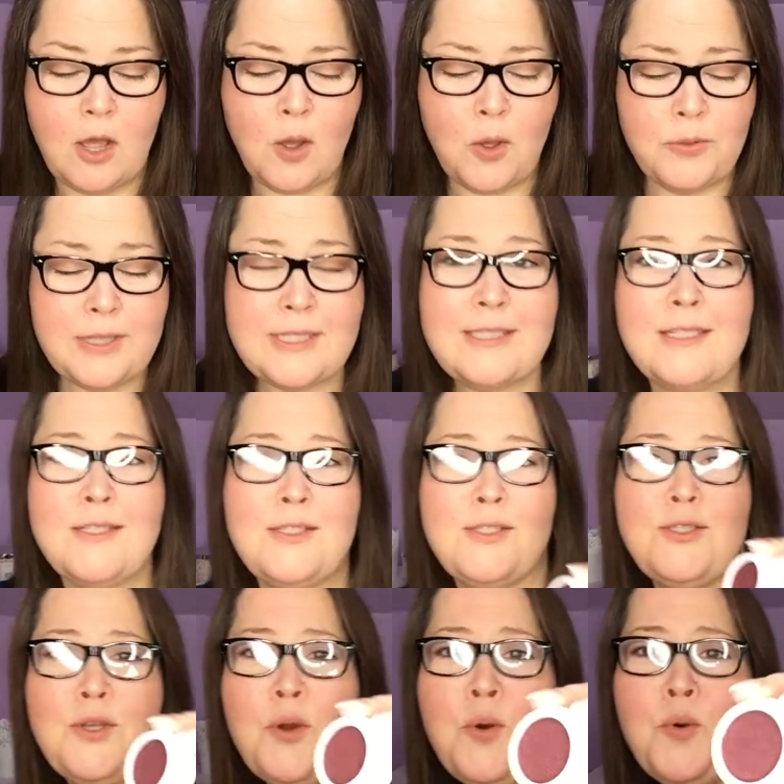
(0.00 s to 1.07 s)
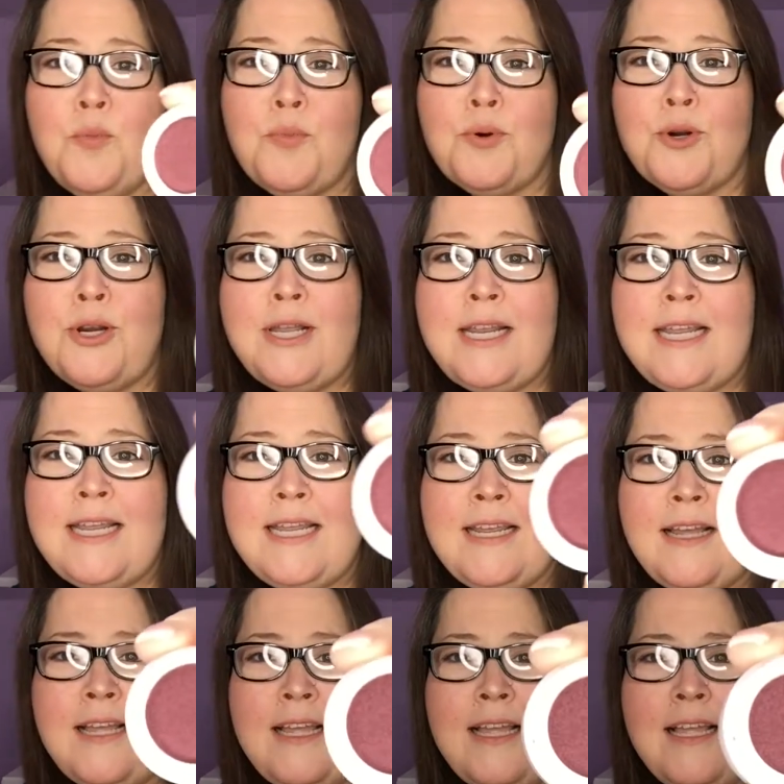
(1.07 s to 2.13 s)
Oh, this is so pretty.